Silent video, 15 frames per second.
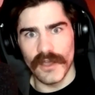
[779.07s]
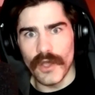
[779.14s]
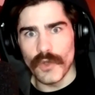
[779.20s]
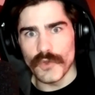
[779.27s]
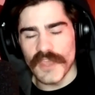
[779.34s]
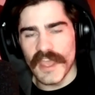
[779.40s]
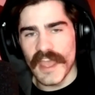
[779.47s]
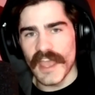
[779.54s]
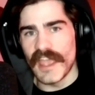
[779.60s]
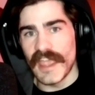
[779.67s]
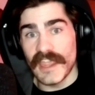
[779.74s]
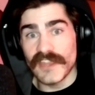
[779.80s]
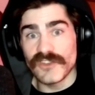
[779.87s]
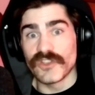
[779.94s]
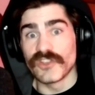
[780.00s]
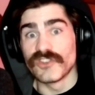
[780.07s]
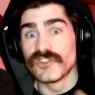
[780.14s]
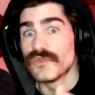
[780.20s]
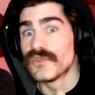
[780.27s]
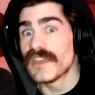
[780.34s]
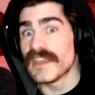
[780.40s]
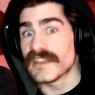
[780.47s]
oh yeah, and you could
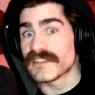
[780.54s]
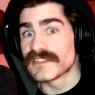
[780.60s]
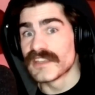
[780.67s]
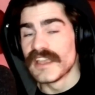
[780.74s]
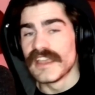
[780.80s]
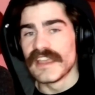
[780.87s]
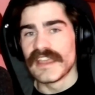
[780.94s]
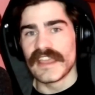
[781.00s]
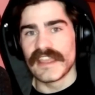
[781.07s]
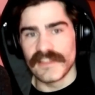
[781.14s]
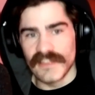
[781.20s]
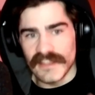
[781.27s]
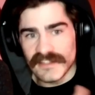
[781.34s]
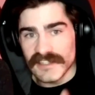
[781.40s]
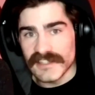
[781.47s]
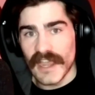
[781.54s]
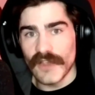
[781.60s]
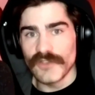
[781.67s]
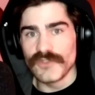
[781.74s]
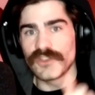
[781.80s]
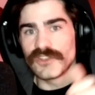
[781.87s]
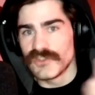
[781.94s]
do this. This is
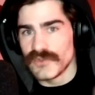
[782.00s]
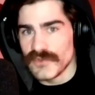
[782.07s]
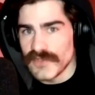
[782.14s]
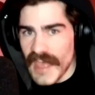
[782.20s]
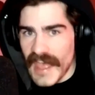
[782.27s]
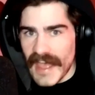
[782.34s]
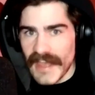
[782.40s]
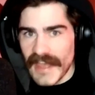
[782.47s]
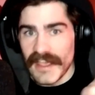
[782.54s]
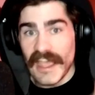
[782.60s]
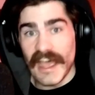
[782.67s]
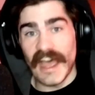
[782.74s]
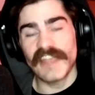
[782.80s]
how you could do that.